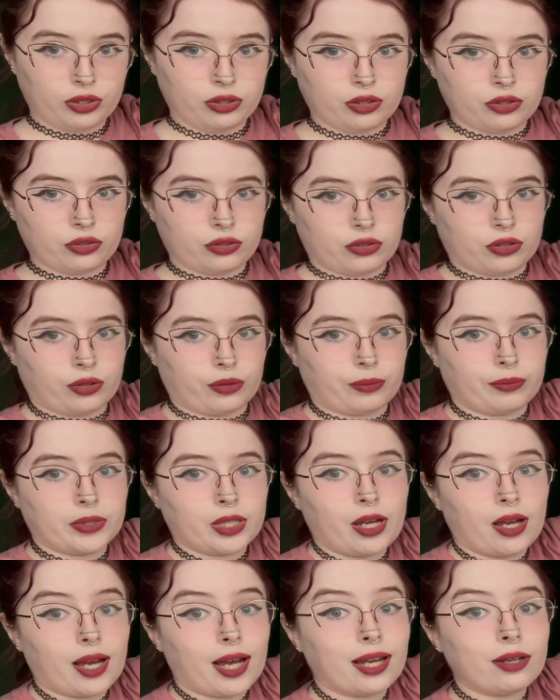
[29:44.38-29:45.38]
So
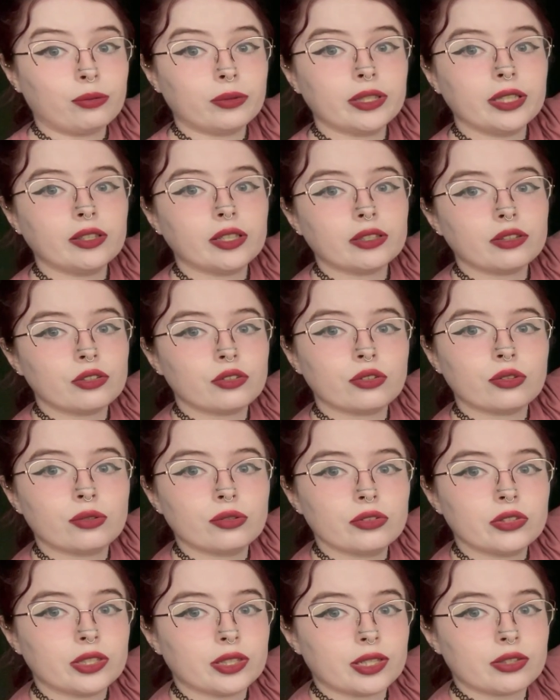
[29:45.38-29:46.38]
I really like the
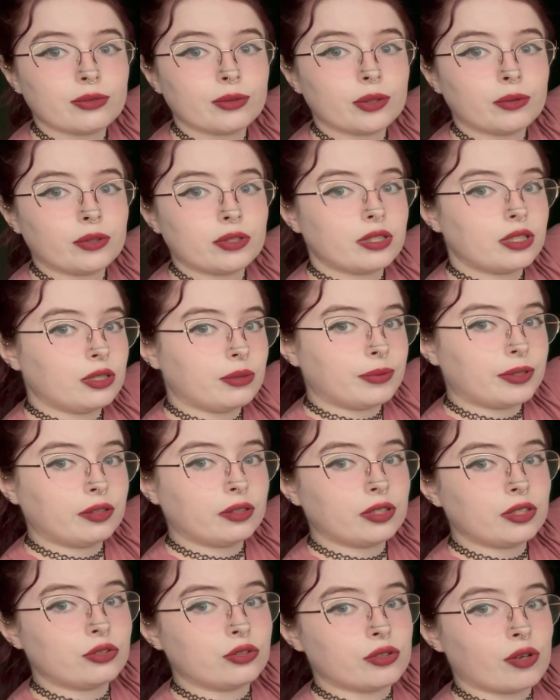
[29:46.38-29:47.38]
skulls, and that's why we're keeping
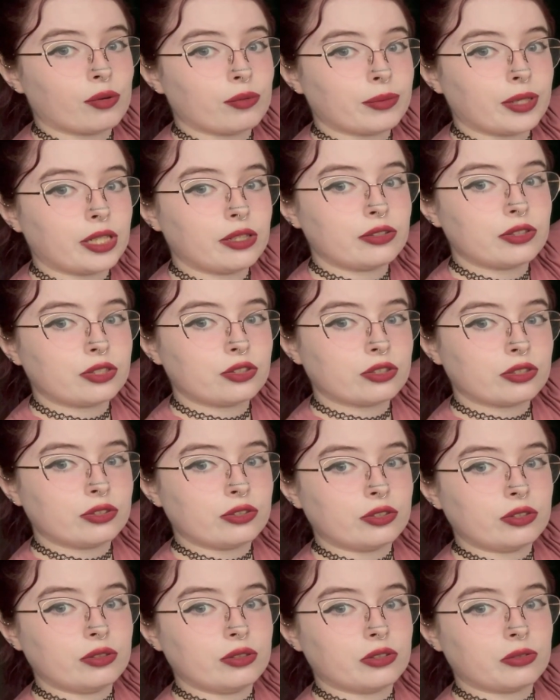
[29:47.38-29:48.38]
it. Don't pay attention
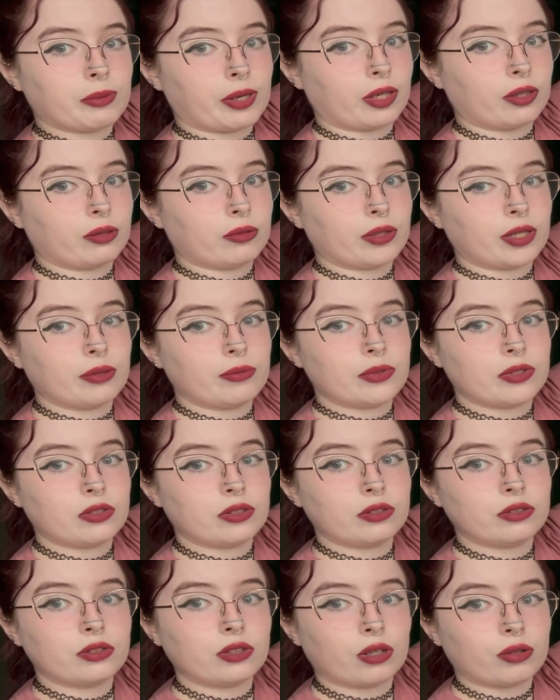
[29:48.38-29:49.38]
to the spider webs.
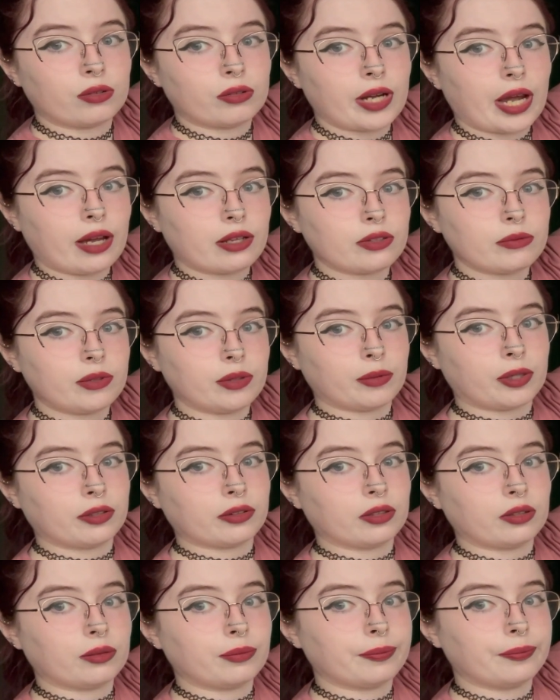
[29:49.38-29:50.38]
Don't ask me about
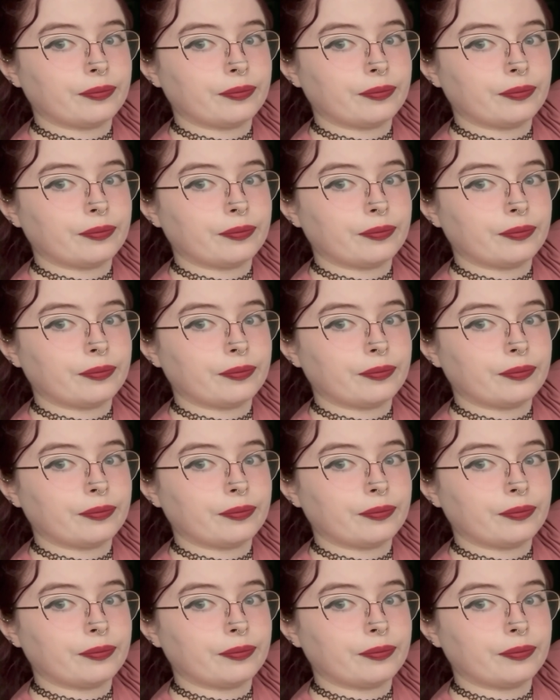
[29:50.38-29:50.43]
them.